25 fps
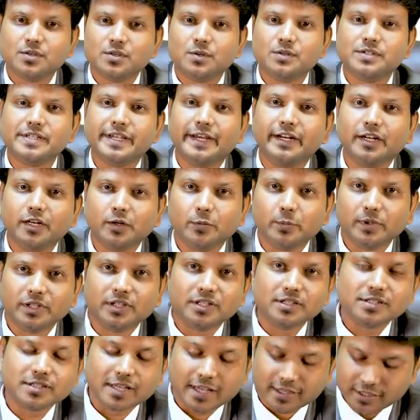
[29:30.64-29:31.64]
associated
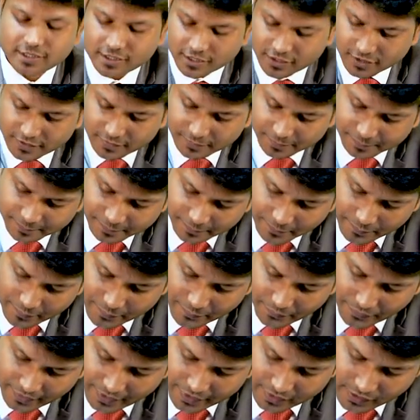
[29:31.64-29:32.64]
with this acid
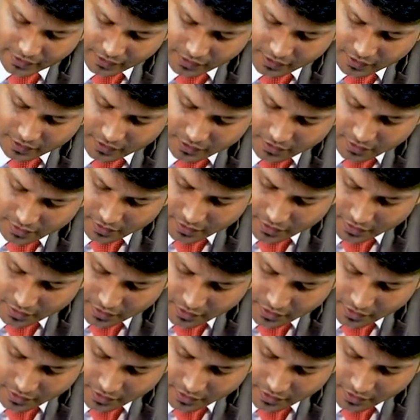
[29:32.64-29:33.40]
is,